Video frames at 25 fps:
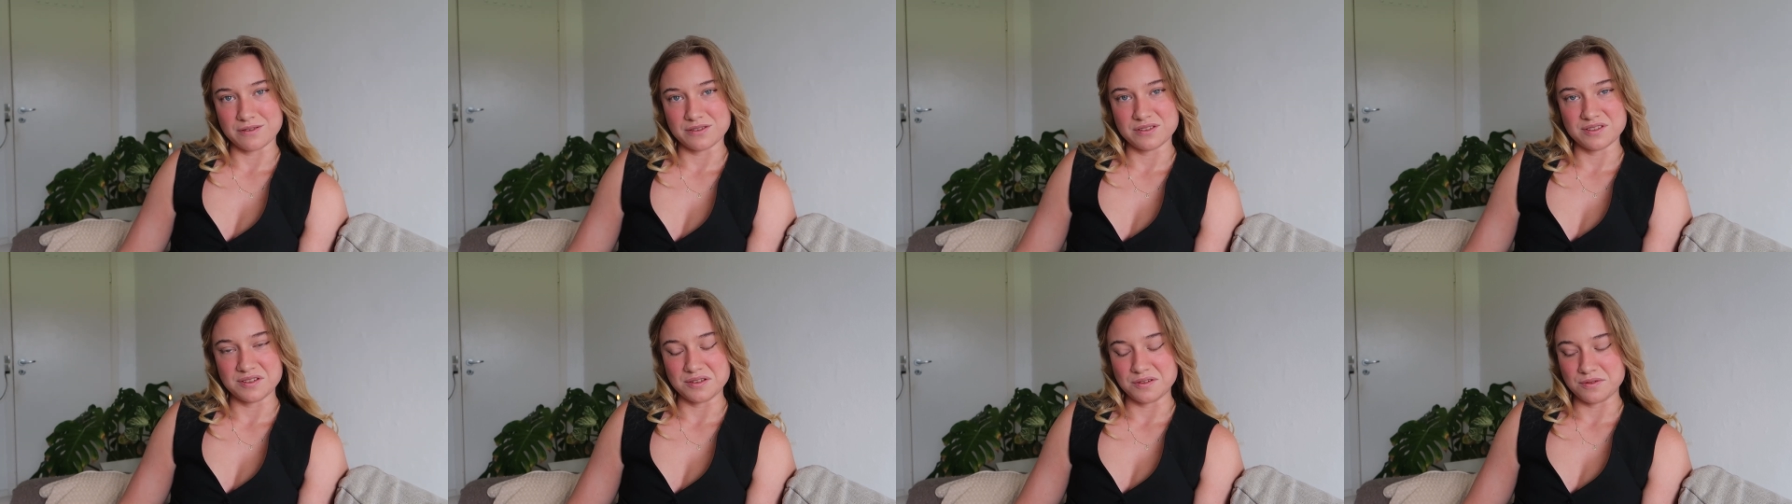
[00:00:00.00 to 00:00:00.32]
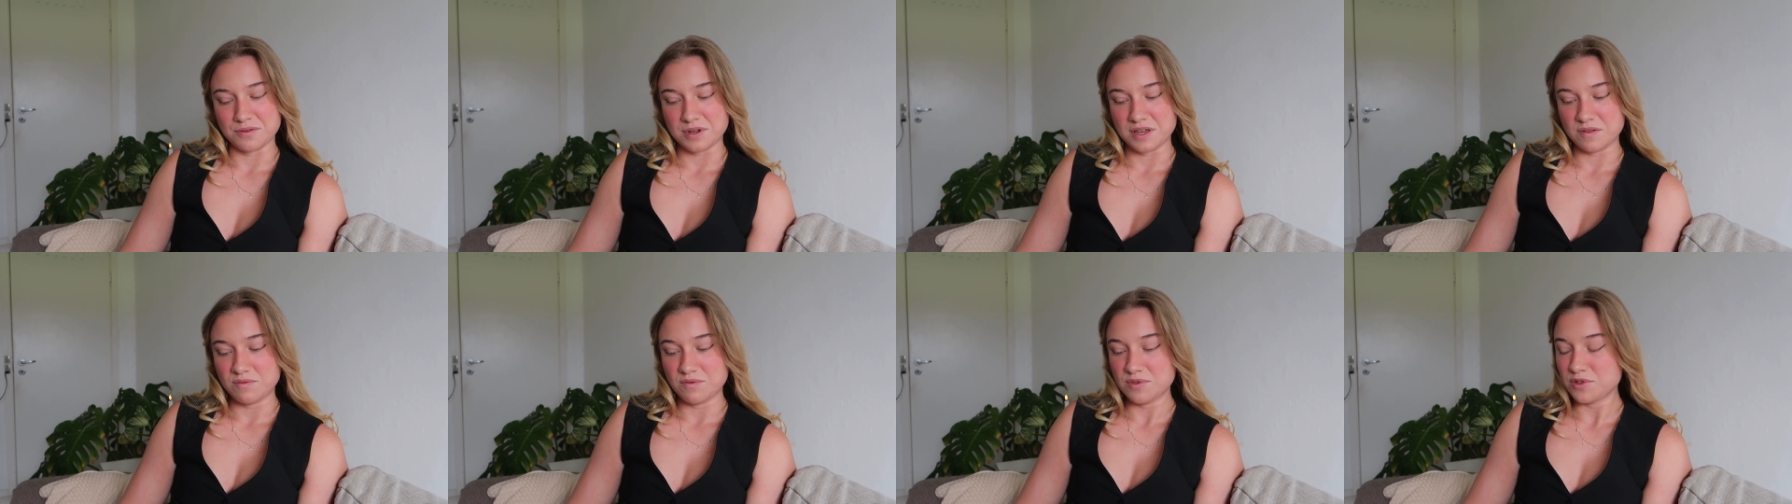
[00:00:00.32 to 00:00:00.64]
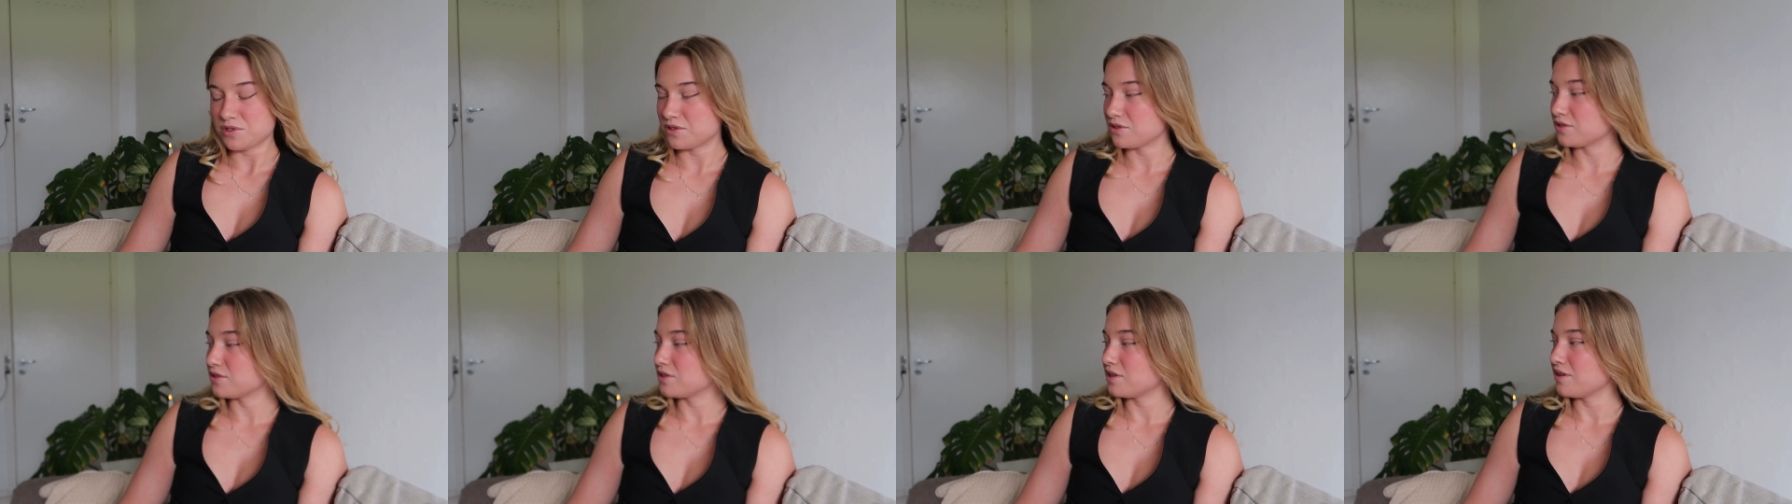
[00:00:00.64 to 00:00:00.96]
so it
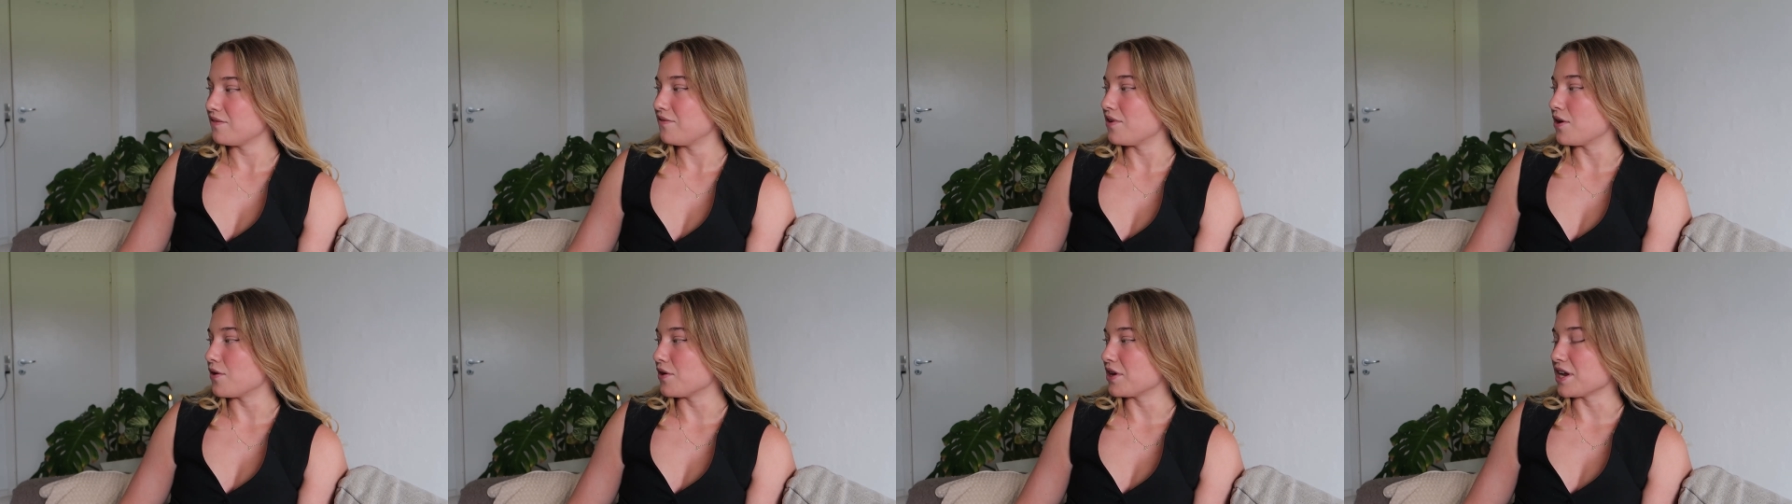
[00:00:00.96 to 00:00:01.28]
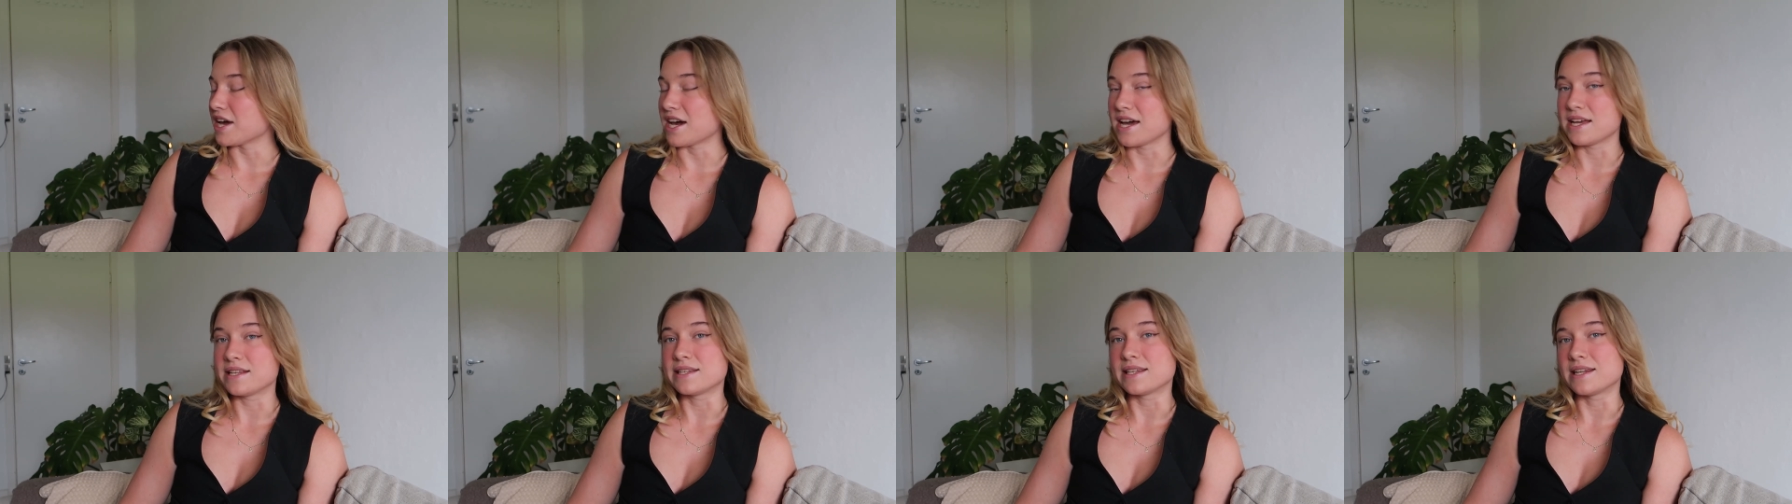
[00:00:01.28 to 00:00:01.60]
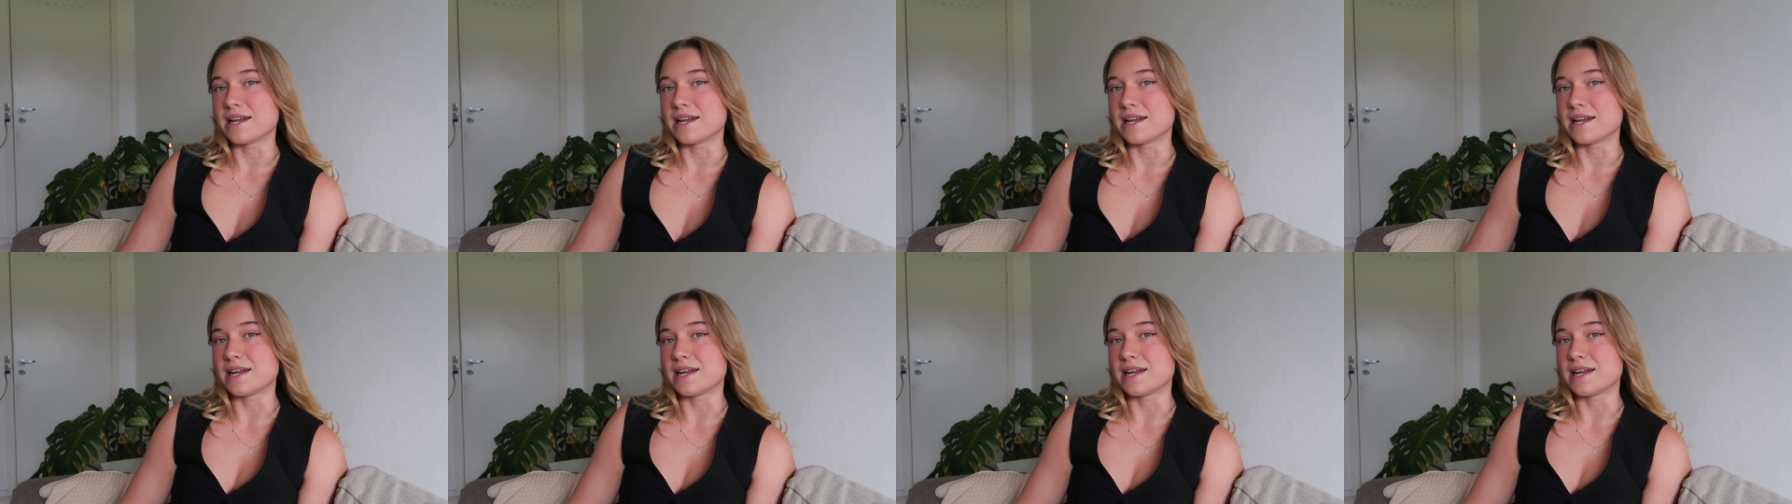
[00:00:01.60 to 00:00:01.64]
was very nice.